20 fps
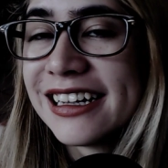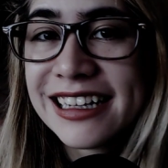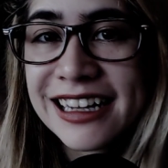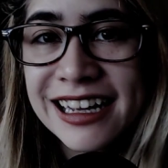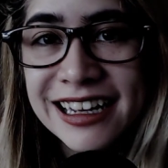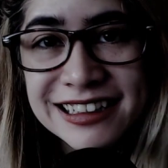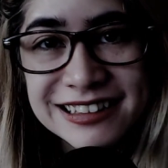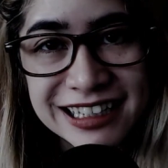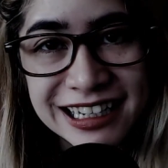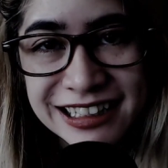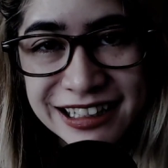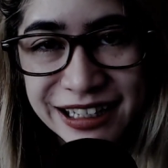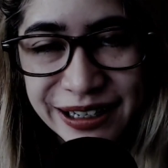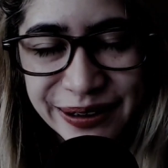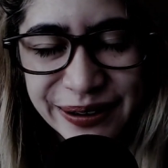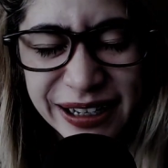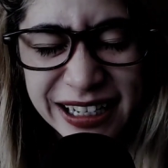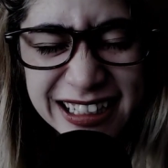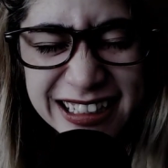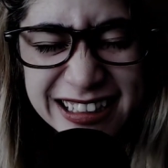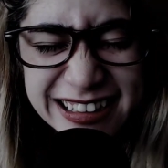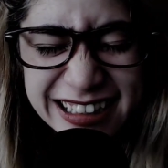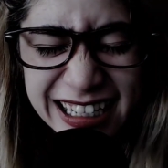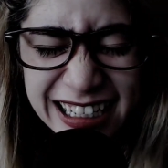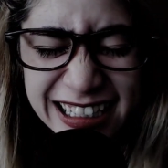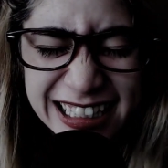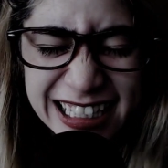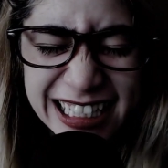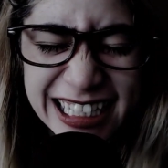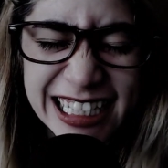Yes, I know,
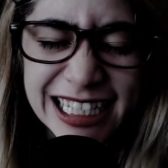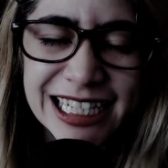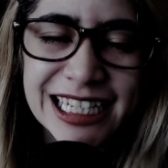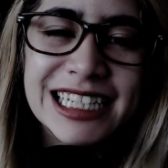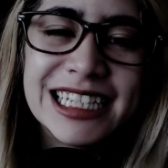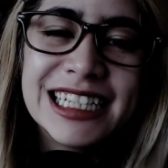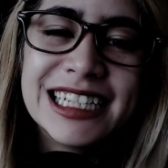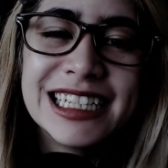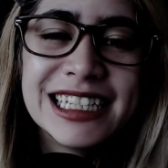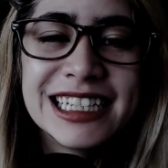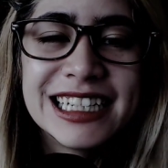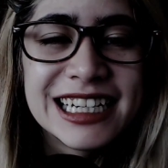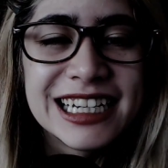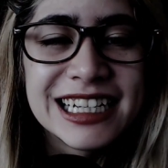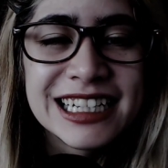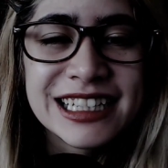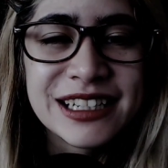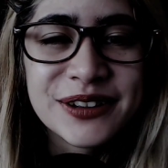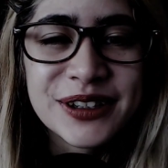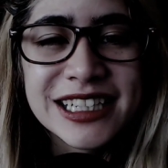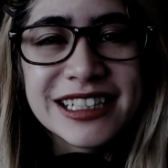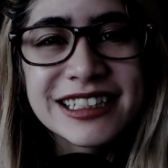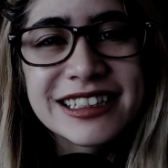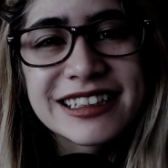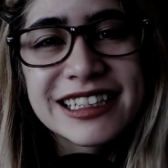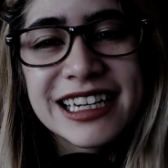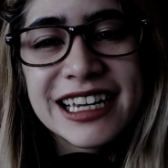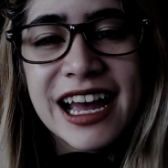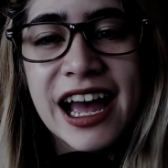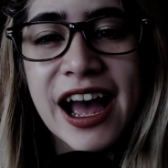exciting. Anyways,
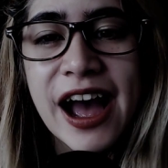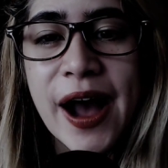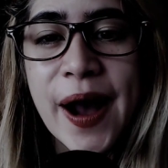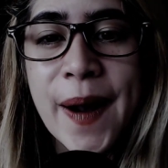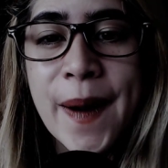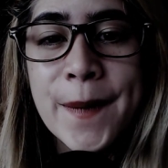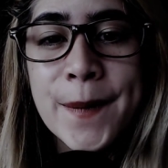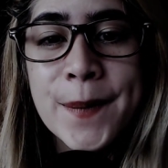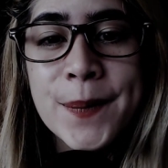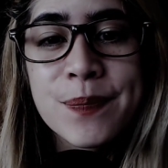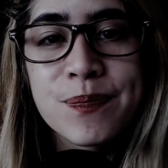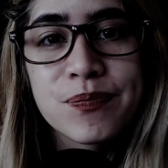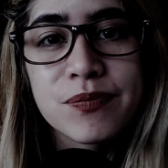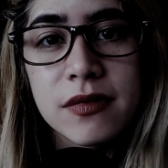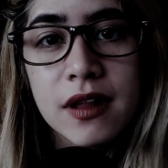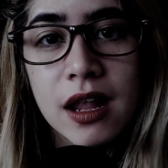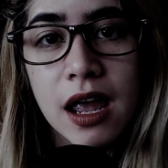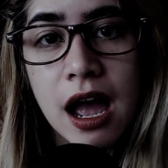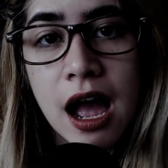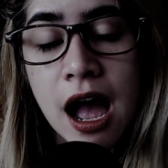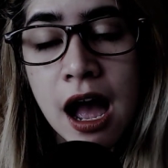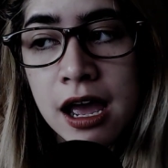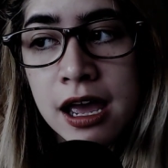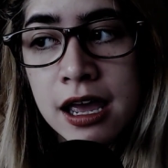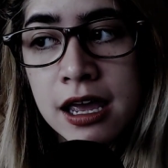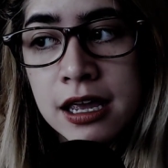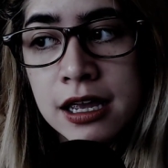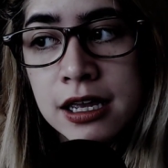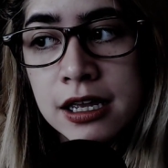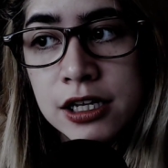
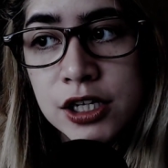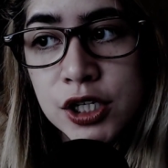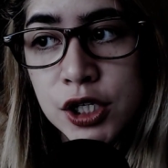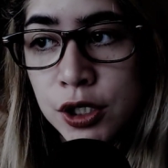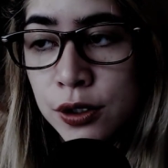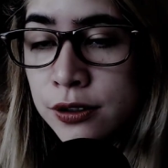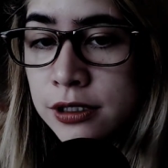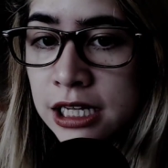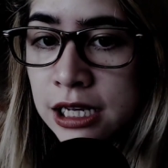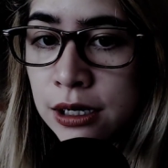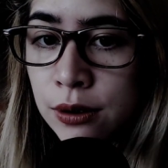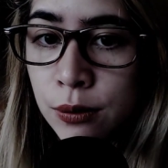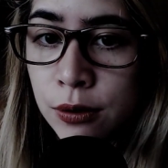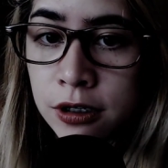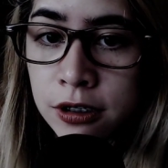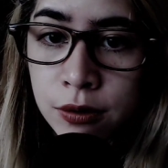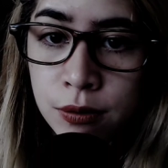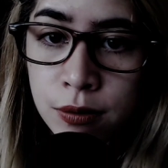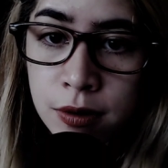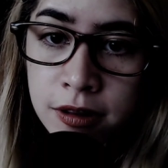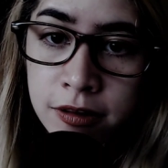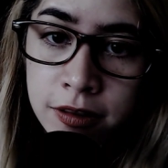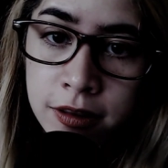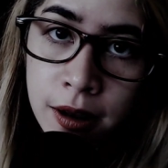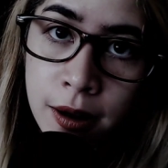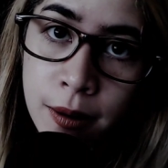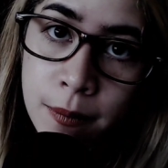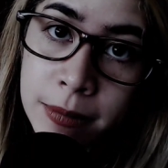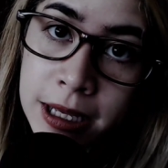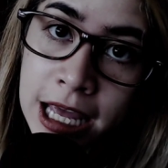I currently work with
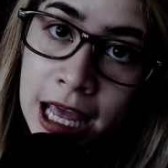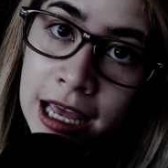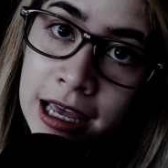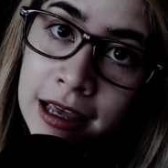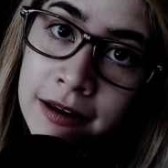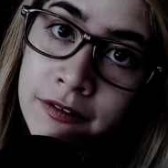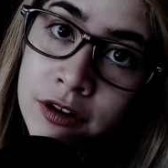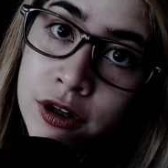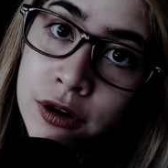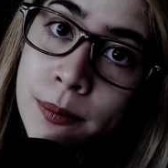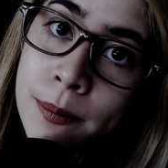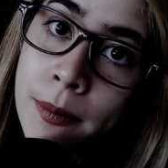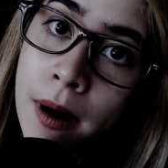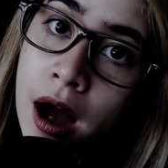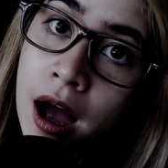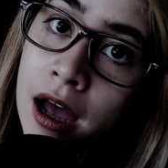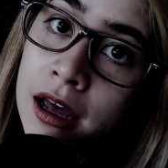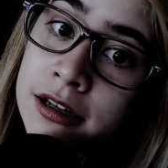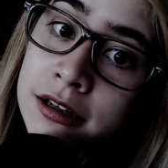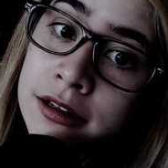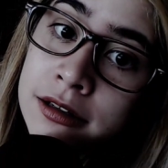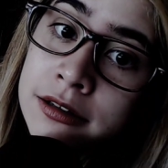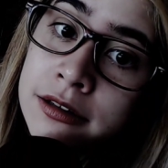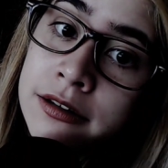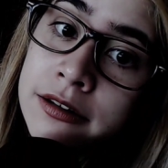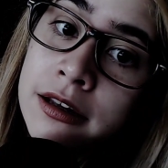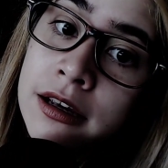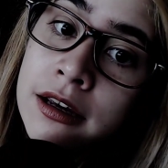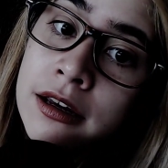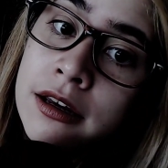behavior
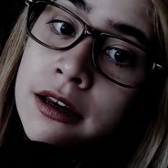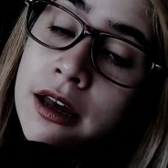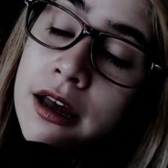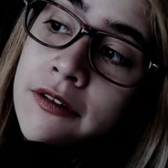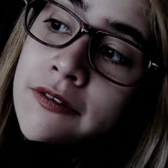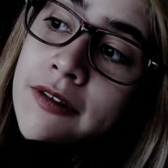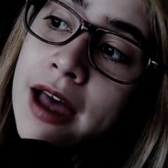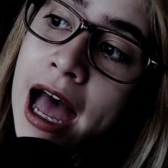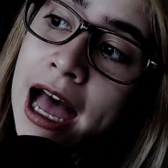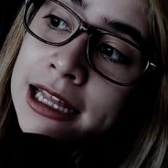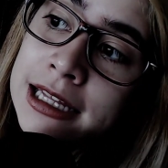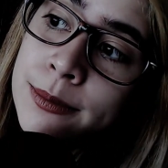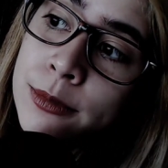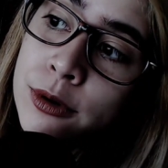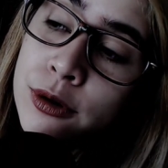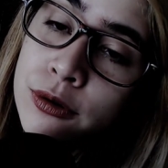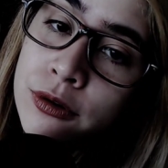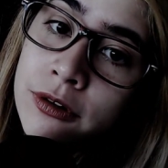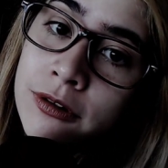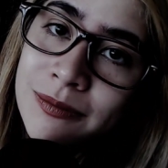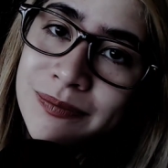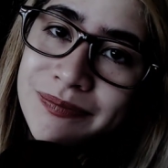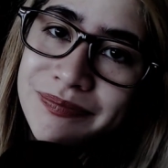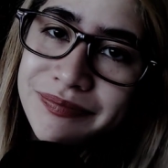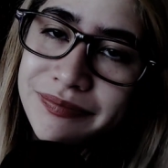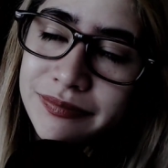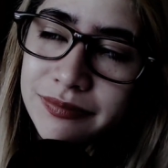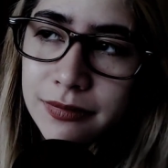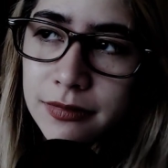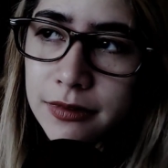patterns of animals.
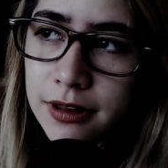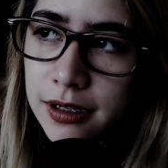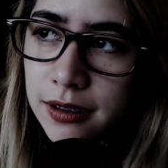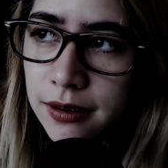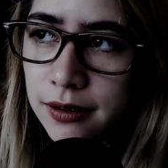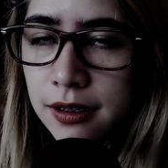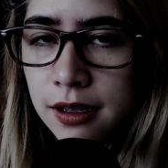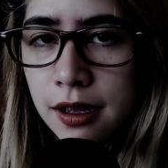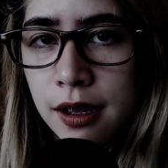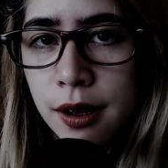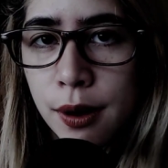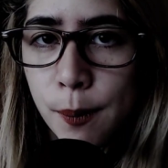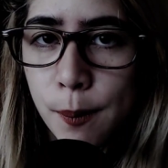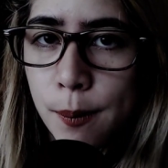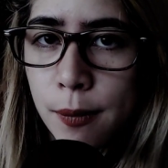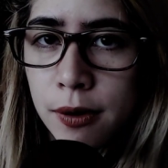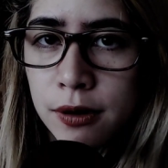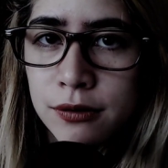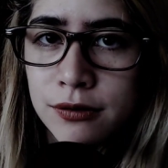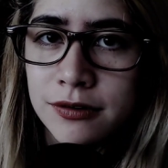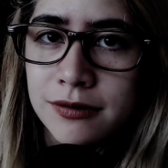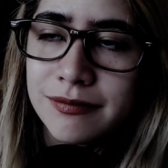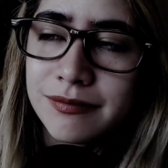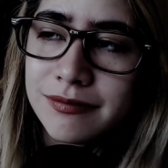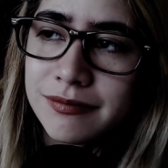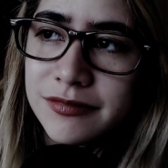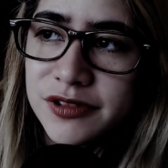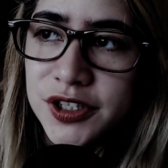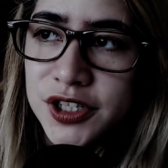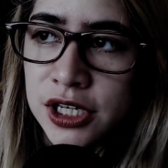Most
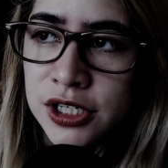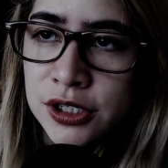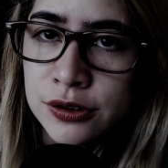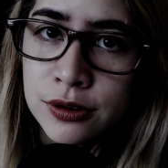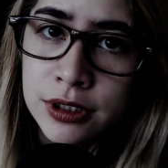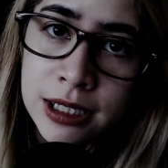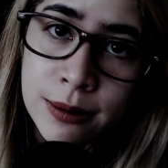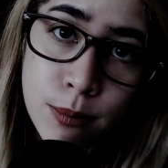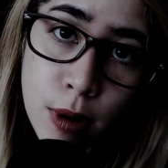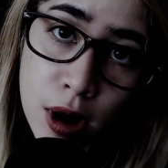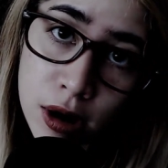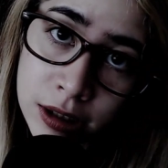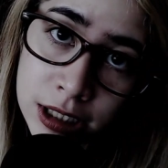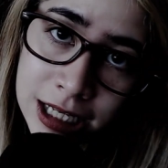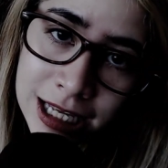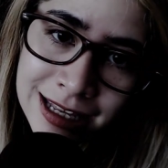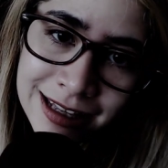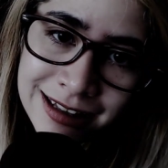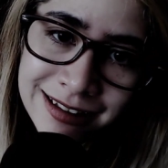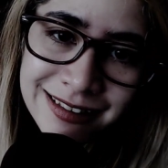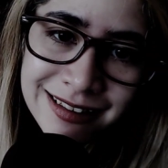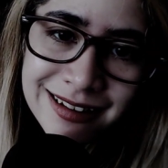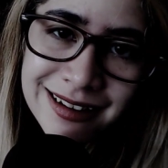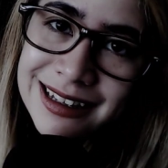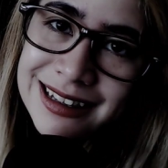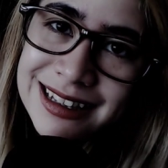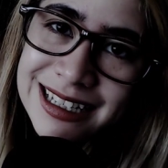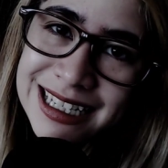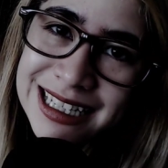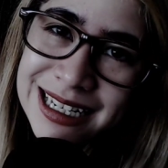generally monkeys,
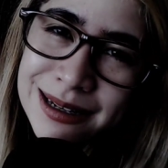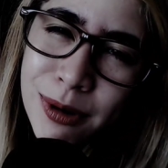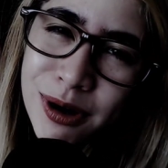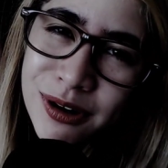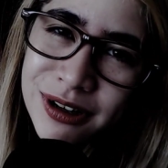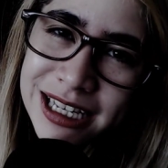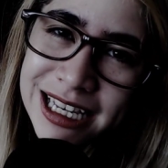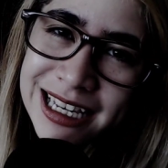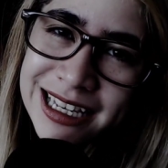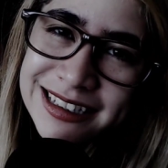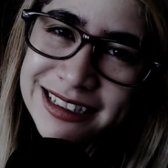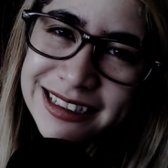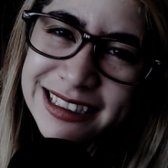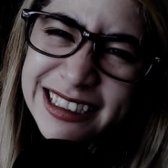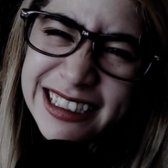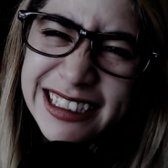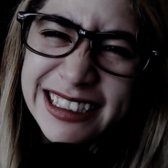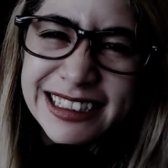titty monkeys.